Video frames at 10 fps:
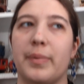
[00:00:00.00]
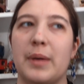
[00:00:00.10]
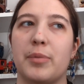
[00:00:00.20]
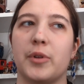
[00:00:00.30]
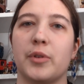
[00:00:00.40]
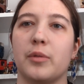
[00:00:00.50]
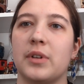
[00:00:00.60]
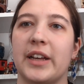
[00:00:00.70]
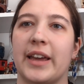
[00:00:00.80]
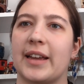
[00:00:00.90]
people who
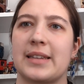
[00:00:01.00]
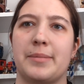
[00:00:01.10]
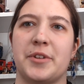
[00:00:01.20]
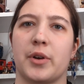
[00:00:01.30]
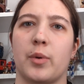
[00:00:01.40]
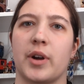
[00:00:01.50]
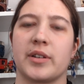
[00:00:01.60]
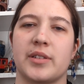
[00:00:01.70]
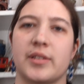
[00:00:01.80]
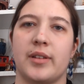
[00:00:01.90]
will like accept your
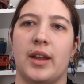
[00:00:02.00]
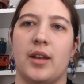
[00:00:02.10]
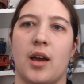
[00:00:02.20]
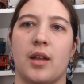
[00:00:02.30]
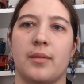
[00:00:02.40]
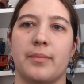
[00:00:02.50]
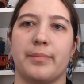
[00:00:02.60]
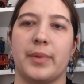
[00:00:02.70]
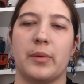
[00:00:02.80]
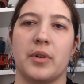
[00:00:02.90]
quirks and not
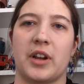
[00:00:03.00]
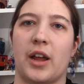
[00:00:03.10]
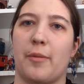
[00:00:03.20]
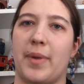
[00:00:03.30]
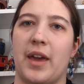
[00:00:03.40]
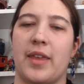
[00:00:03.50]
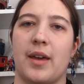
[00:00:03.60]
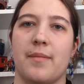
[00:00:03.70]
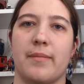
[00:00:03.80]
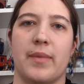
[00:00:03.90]
be weirded out by
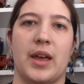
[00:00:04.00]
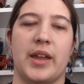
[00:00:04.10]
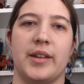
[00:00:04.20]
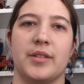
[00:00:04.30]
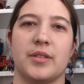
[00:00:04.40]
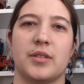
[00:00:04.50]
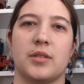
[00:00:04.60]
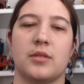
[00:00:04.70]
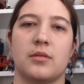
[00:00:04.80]
them, and